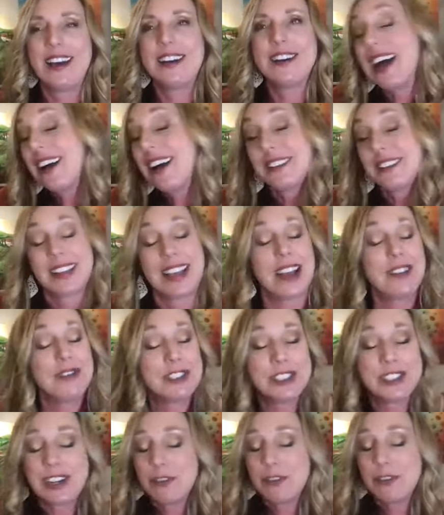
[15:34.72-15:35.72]
yeah, I've
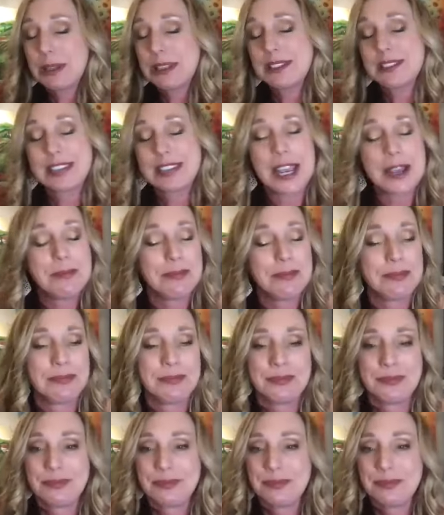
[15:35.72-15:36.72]
just never been the same.
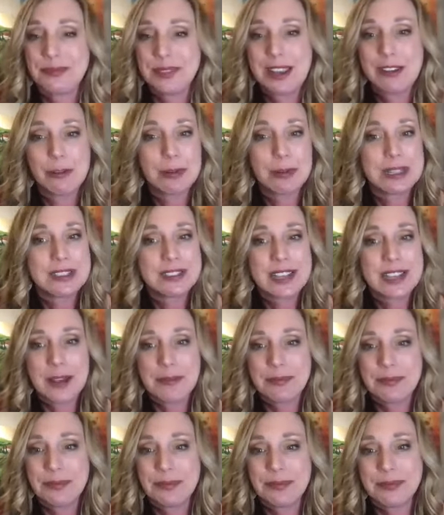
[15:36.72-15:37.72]
Never been the
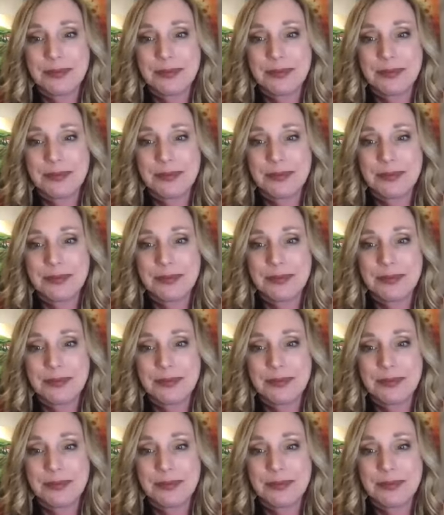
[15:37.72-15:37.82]
same.